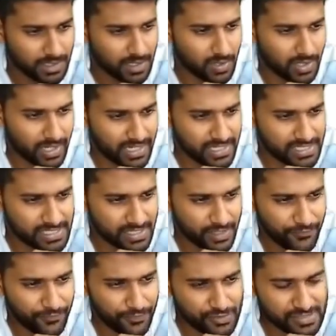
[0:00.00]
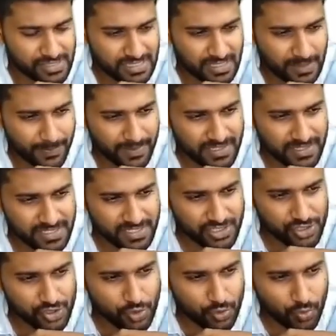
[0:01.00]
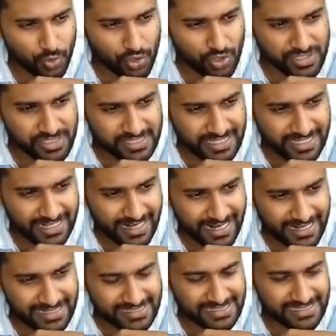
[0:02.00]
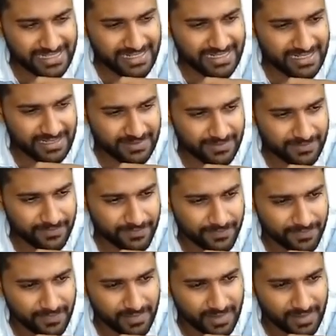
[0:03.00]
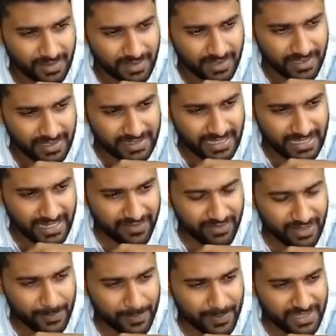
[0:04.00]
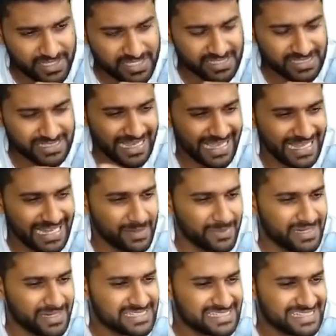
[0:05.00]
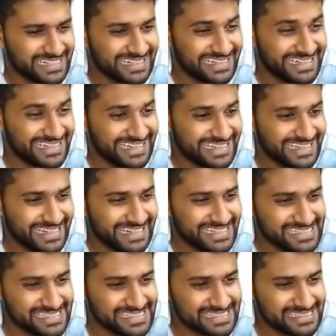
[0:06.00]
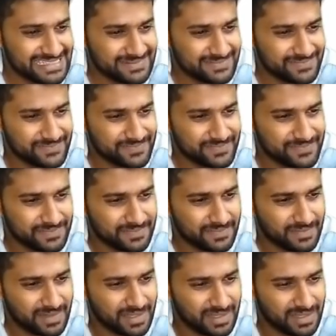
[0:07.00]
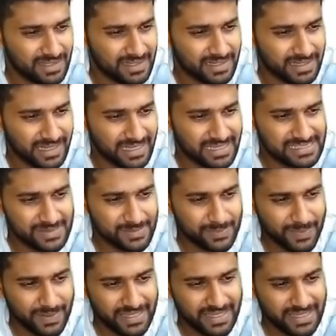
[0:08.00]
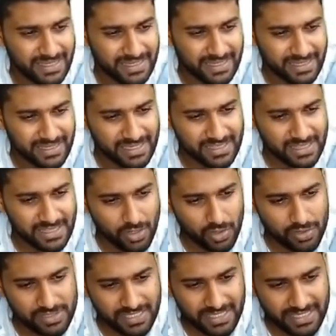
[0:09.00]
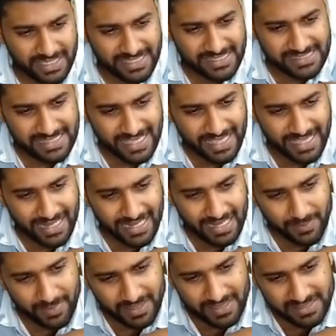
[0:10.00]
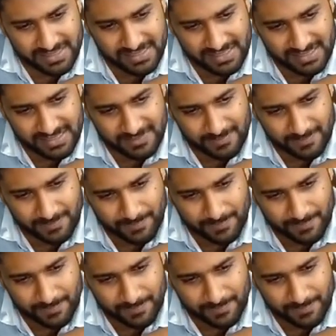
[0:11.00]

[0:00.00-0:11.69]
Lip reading: Now guys, if you see the pictures towards the right side, in the given picture, elements are decreased. Okay, simply here the logic is elements